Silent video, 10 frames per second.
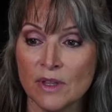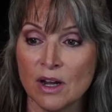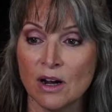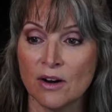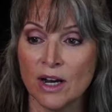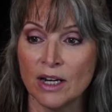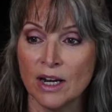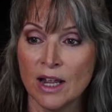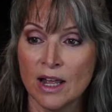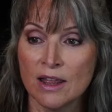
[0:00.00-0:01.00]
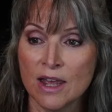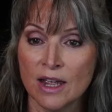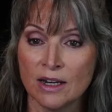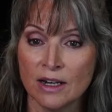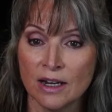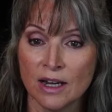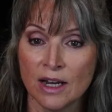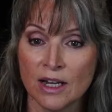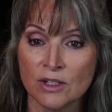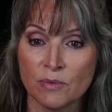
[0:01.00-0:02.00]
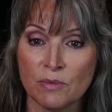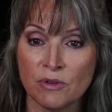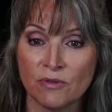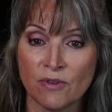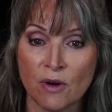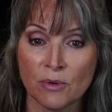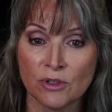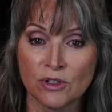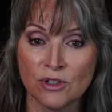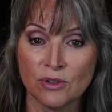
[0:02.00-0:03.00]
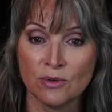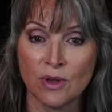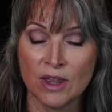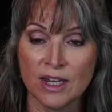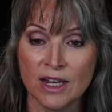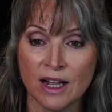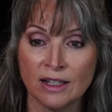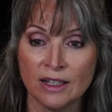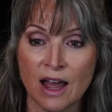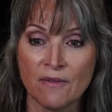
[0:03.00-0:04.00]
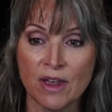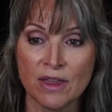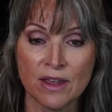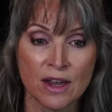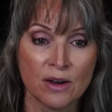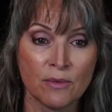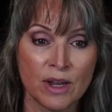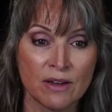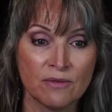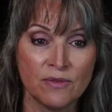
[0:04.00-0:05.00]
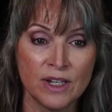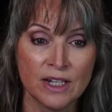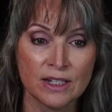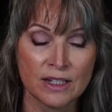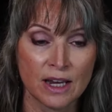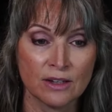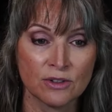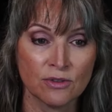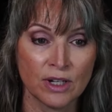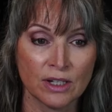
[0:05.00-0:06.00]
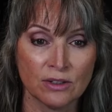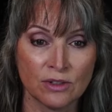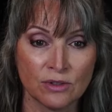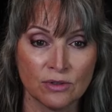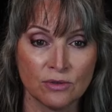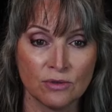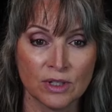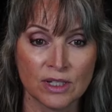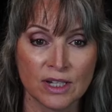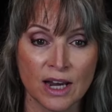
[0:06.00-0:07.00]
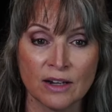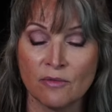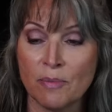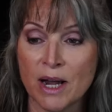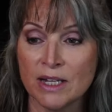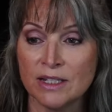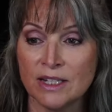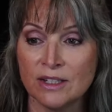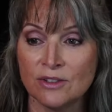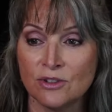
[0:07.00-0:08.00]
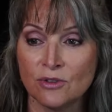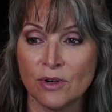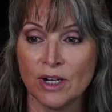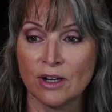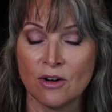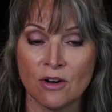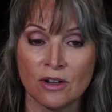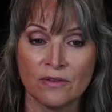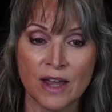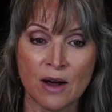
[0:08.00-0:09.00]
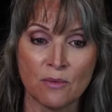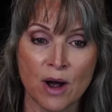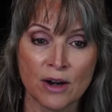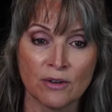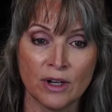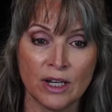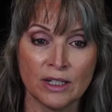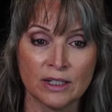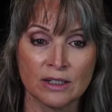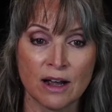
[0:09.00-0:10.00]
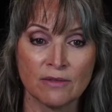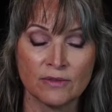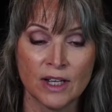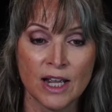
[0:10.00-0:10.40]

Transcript: All right, then as we move forward to the 11th, we have Venus entering into the sign of Pisces, joining all of that watery stuff.